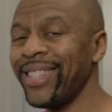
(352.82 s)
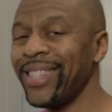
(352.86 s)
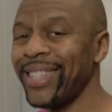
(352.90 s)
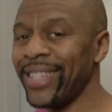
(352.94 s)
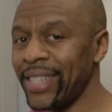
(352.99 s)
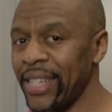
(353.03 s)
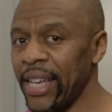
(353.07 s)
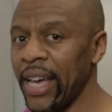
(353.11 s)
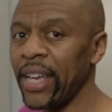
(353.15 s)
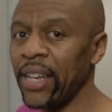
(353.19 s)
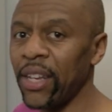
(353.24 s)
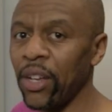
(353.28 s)
this is a
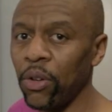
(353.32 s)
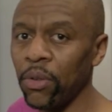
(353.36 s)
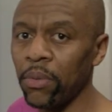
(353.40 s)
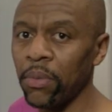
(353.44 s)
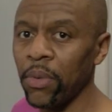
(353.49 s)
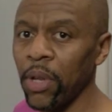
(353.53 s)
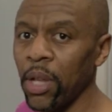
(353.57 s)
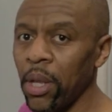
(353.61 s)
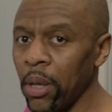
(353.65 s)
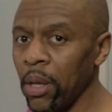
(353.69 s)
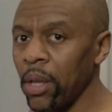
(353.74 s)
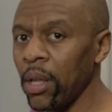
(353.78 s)
side note,
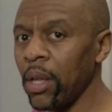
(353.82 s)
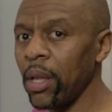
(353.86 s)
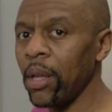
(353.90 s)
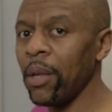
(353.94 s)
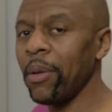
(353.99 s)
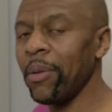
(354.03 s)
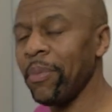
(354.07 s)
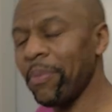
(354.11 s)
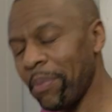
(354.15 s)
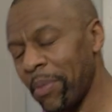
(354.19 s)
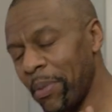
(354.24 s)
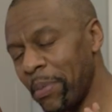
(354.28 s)

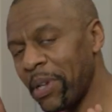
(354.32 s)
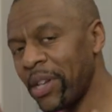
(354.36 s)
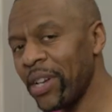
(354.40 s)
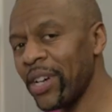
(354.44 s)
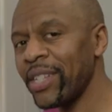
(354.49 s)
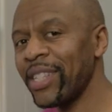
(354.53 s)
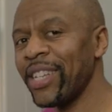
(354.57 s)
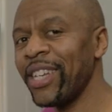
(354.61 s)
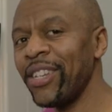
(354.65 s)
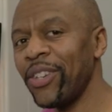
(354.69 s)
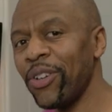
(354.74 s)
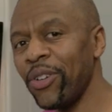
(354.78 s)
but
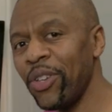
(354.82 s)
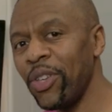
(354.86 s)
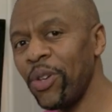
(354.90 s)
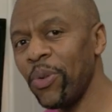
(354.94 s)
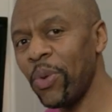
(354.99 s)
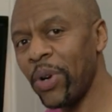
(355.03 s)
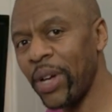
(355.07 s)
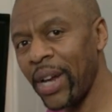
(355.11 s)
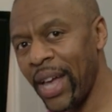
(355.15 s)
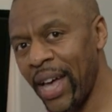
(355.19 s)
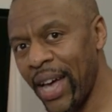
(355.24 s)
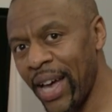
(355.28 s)
because I know you
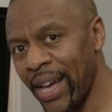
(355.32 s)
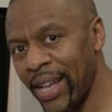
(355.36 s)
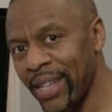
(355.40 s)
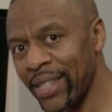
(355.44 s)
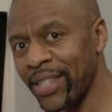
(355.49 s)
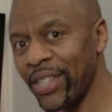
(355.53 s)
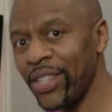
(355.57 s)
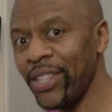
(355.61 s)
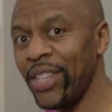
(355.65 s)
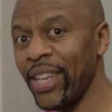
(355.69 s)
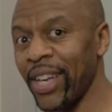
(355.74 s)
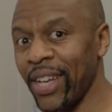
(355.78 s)
want to
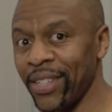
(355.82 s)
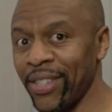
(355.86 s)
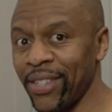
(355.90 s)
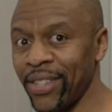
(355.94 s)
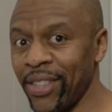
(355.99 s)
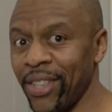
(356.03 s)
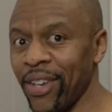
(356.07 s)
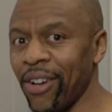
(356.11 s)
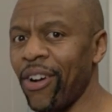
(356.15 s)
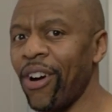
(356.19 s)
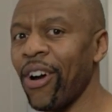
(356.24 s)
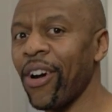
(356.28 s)
ask, yes,
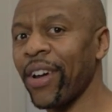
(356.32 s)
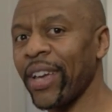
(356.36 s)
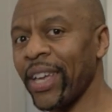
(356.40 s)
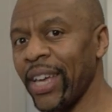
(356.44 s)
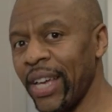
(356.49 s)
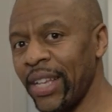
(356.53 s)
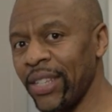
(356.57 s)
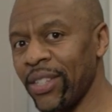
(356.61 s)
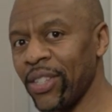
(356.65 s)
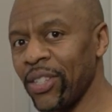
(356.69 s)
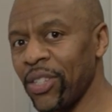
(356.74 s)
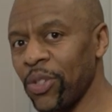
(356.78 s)
there are
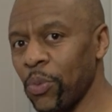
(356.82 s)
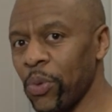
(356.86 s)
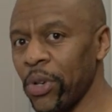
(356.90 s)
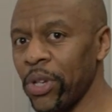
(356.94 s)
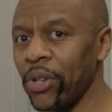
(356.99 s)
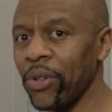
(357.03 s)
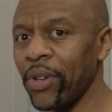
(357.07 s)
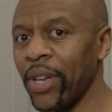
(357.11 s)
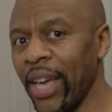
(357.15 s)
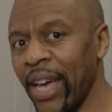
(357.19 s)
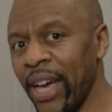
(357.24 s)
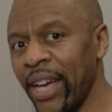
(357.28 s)
cases where
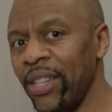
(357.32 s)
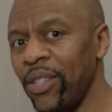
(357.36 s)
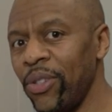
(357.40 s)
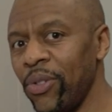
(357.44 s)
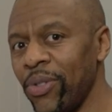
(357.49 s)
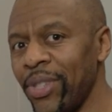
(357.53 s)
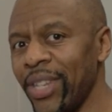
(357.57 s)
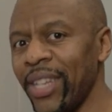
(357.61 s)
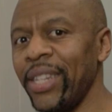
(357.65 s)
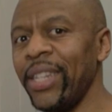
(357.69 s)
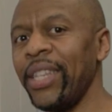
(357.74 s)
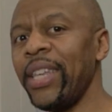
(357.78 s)
you can
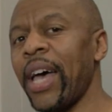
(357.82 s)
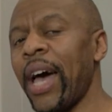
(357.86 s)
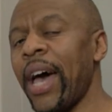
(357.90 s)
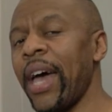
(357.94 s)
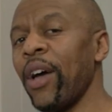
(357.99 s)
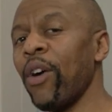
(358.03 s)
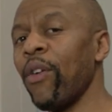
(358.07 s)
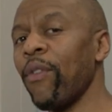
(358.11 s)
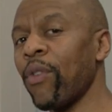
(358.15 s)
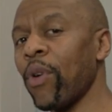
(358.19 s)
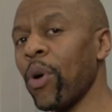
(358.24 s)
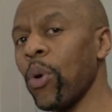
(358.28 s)
use NDI
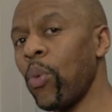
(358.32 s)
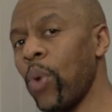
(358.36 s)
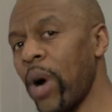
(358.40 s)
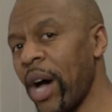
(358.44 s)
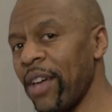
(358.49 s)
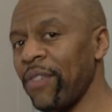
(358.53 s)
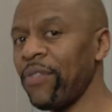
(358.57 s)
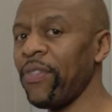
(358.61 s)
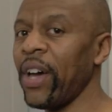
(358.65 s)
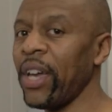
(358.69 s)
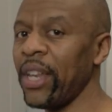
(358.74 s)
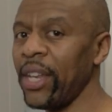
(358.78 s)
over a
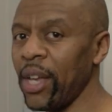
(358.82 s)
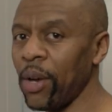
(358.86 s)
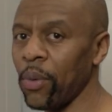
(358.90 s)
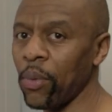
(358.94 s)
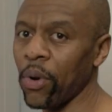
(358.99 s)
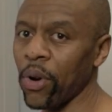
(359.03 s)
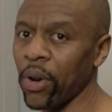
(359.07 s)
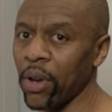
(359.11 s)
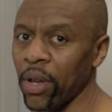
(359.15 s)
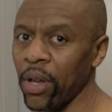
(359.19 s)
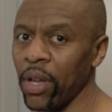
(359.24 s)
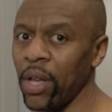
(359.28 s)
Wi-Fi
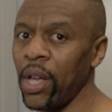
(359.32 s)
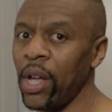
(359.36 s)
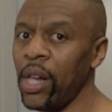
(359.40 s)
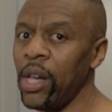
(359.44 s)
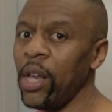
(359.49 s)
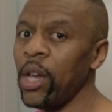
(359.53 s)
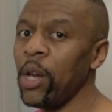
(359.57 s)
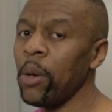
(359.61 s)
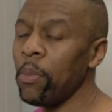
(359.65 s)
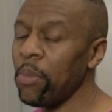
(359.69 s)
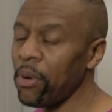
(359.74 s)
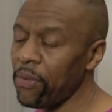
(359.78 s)
network,
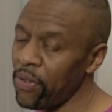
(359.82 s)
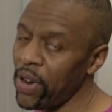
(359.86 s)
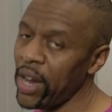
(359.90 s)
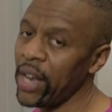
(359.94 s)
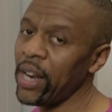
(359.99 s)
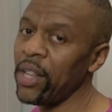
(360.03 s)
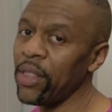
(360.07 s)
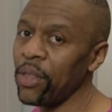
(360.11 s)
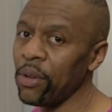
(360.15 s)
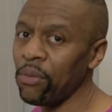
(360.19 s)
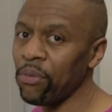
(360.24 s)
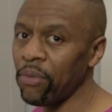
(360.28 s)

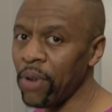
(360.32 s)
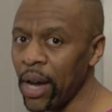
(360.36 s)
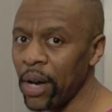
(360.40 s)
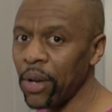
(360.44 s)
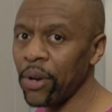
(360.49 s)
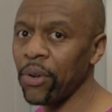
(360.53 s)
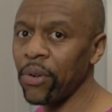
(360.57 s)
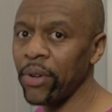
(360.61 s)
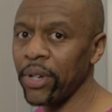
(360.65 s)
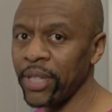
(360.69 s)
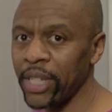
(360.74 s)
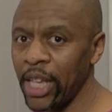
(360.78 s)
provided the
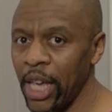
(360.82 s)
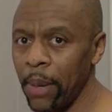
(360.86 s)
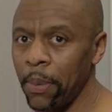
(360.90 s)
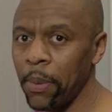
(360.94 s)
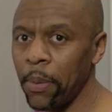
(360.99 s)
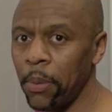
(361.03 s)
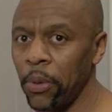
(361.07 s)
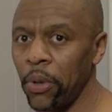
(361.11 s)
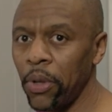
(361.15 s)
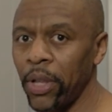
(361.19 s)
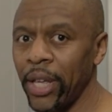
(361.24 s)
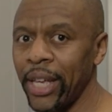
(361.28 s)
router is
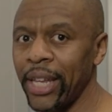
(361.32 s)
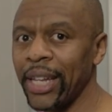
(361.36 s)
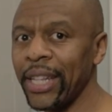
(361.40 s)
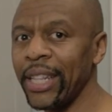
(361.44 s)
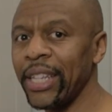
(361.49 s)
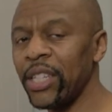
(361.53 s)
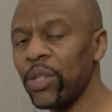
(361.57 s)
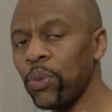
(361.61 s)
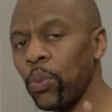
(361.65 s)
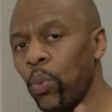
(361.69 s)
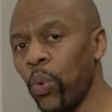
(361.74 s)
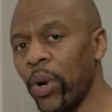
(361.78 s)
capable and at
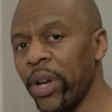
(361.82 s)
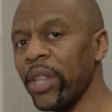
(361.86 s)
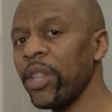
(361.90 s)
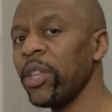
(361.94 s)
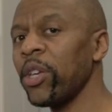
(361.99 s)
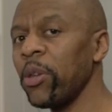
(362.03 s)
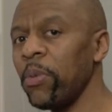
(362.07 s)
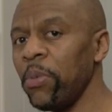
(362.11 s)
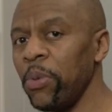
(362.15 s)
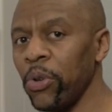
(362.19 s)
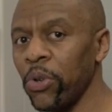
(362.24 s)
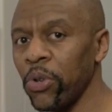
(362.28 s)
least one of the
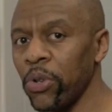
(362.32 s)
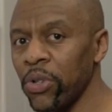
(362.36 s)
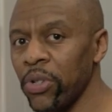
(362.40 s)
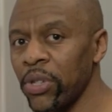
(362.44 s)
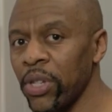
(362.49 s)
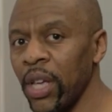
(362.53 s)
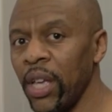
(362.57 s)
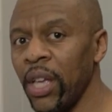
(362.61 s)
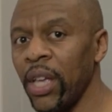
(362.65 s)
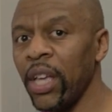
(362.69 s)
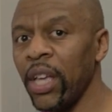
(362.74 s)
computers